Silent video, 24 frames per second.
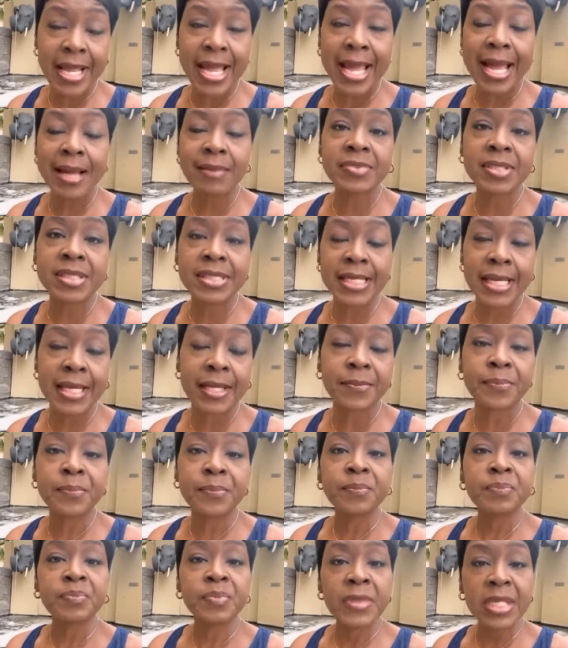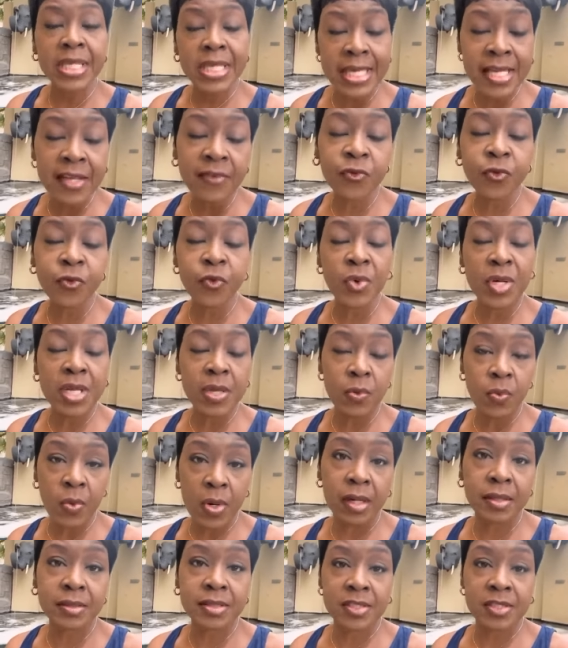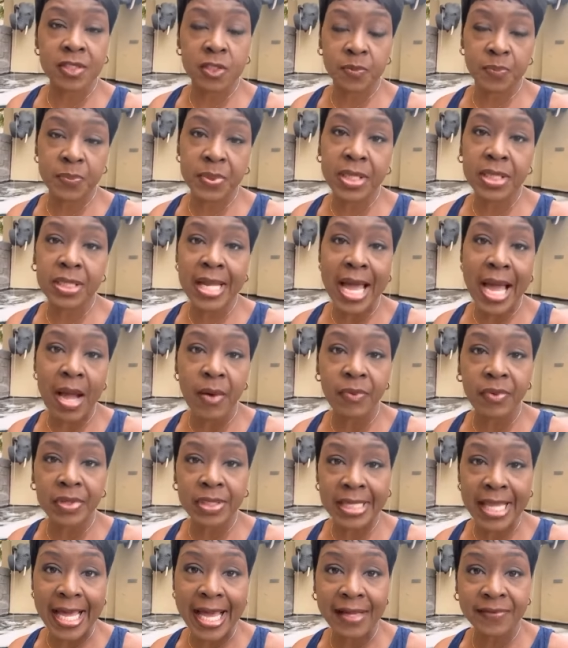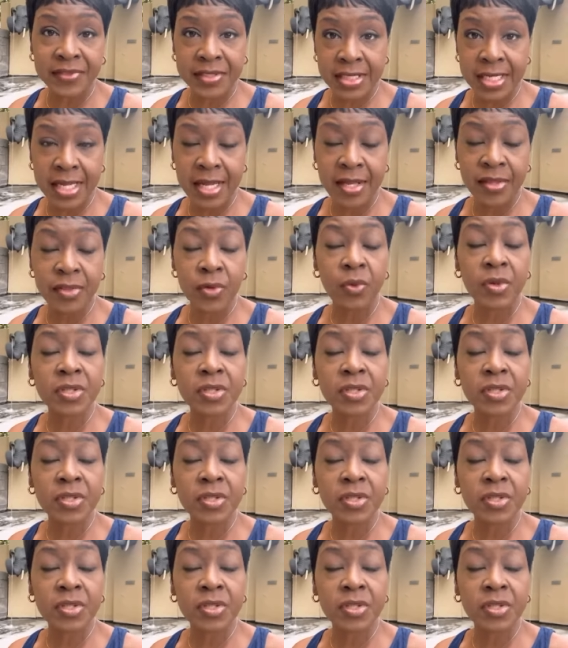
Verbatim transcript: I'm saying if we were to spend our lives together,